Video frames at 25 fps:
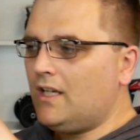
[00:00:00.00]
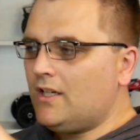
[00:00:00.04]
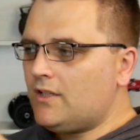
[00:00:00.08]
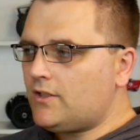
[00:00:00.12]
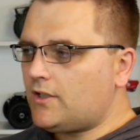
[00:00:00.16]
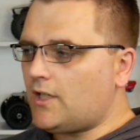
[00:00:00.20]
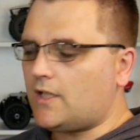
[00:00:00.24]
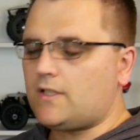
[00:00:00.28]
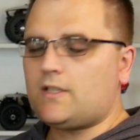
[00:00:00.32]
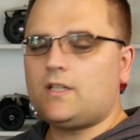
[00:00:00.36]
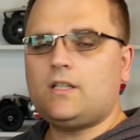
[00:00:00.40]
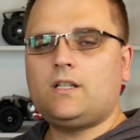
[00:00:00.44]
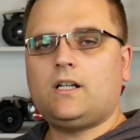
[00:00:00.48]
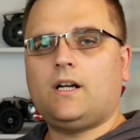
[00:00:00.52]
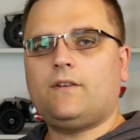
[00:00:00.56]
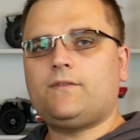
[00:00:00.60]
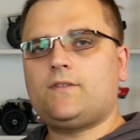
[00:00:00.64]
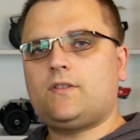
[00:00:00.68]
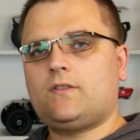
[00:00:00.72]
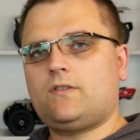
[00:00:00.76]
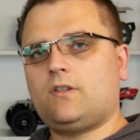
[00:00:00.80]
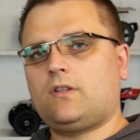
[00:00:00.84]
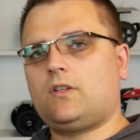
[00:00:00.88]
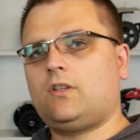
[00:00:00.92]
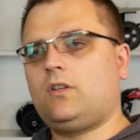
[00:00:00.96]
just enough
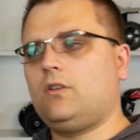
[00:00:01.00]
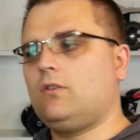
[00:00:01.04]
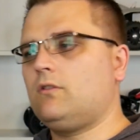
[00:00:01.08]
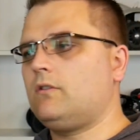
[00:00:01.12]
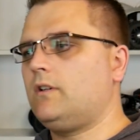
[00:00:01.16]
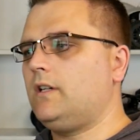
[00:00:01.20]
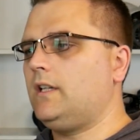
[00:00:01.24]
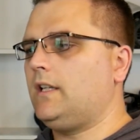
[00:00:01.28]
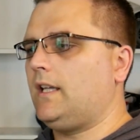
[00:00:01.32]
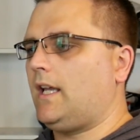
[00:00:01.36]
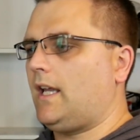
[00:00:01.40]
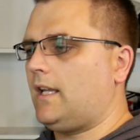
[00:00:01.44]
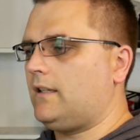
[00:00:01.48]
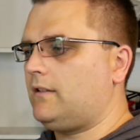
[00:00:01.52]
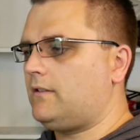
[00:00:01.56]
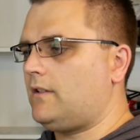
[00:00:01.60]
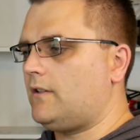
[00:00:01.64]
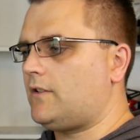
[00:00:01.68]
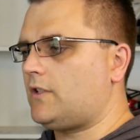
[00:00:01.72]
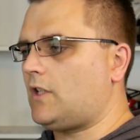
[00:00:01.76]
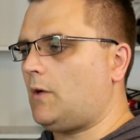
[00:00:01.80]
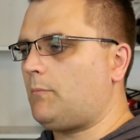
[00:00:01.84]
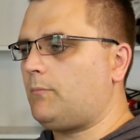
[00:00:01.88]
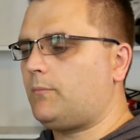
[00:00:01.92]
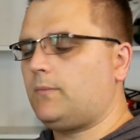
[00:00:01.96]
to secure it and to
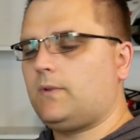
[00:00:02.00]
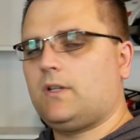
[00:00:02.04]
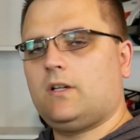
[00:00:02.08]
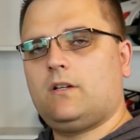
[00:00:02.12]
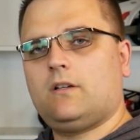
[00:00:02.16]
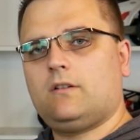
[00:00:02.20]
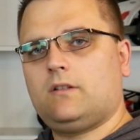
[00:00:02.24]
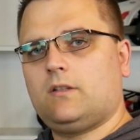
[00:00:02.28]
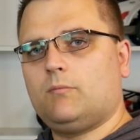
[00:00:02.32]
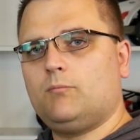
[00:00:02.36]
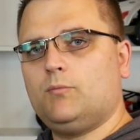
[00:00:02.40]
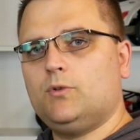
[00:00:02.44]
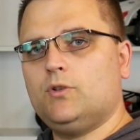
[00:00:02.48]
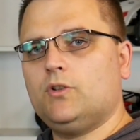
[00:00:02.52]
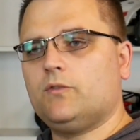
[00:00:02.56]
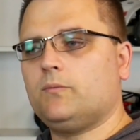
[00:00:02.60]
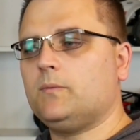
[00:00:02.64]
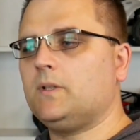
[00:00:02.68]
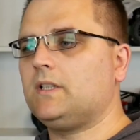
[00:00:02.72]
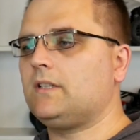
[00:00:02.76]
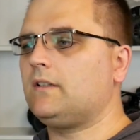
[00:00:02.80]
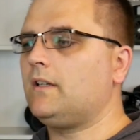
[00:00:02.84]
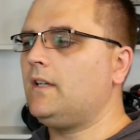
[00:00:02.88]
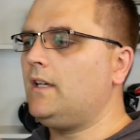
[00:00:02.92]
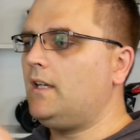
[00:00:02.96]
stop the
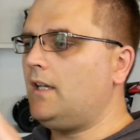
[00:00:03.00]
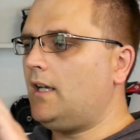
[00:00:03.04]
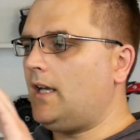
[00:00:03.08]
movement,